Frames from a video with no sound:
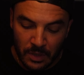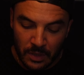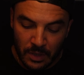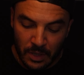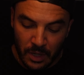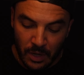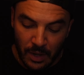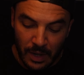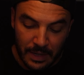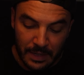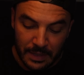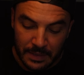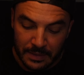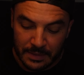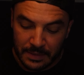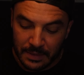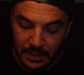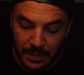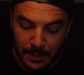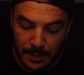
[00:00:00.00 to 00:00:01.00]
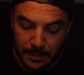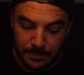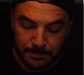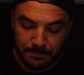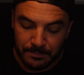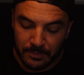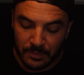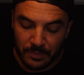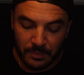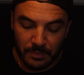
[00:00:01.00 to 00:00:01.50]
You know, I didn't
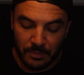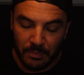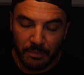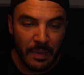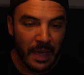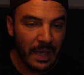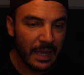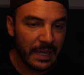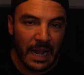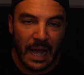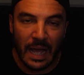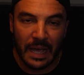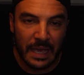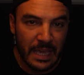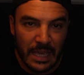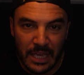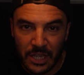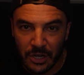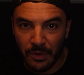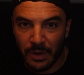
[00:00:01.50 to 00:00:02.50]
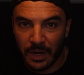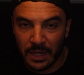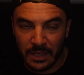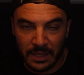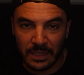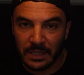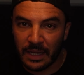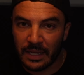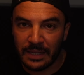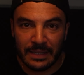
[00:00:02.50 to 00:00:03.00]
make an ají or
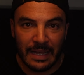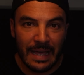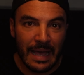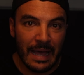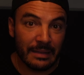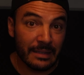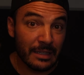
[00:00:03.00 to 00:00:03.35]
anything like that.